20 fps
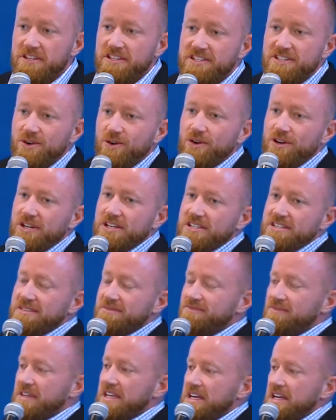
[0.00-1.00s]
the
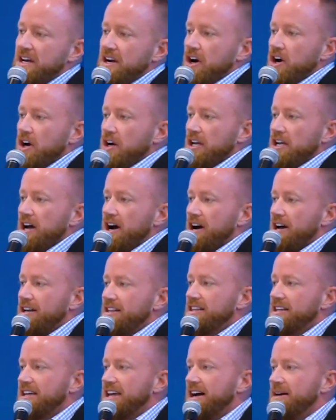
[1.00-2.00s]
stories. Early on
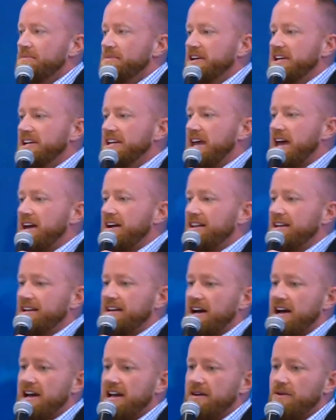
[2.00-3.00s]
in the company, Natalie
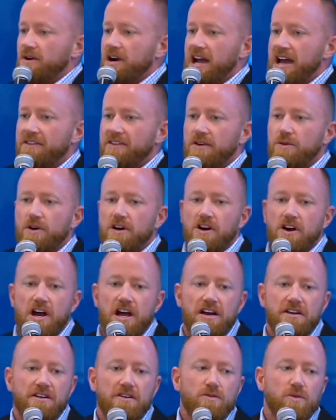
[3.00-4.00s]
and I were having one
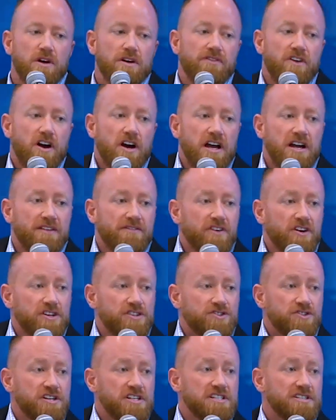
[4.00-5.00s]
of our
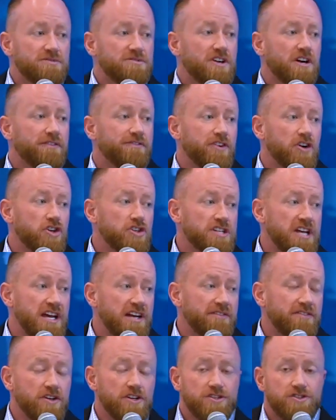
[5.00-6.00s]
anniversaries. It was our first
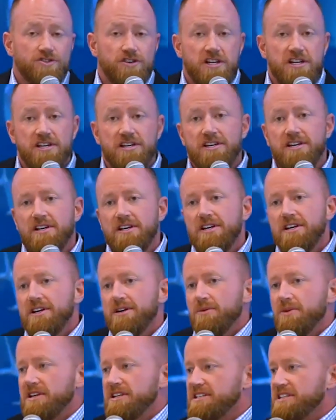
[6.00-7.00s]
anniversary.
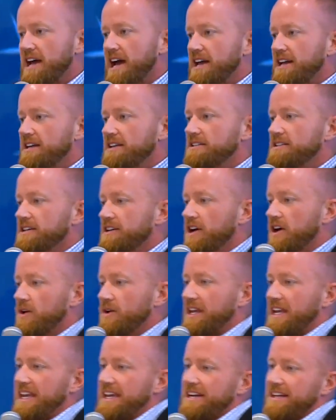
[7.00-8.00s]
We decided to go
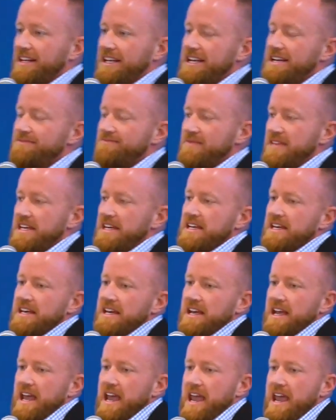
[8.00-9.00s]
to Italy,
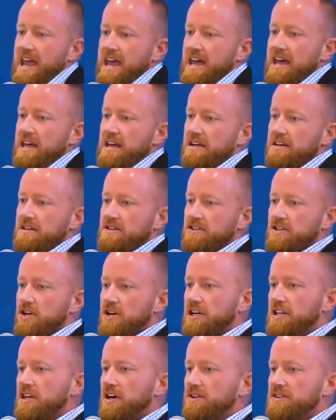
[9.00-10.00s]
and
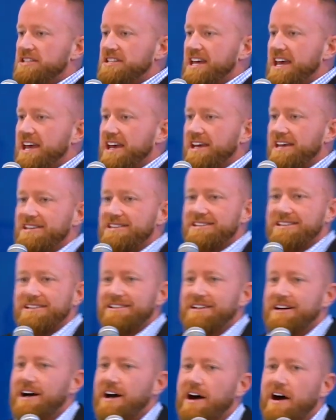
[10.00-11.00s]
during those days,
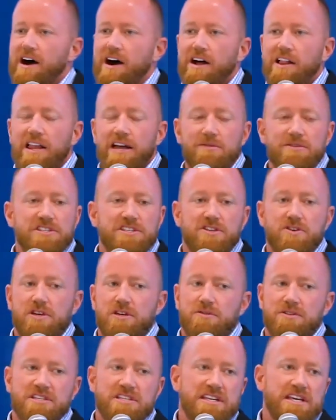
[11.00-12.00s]
all I was
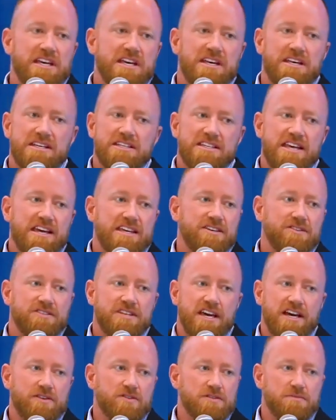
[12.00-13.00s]
doing was at
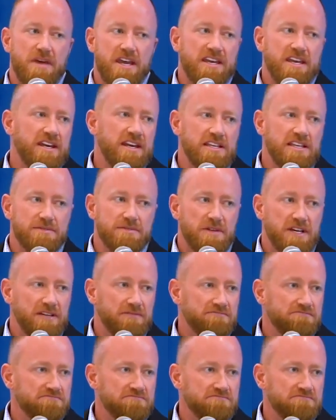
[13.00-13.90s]
Executech was making ends meet.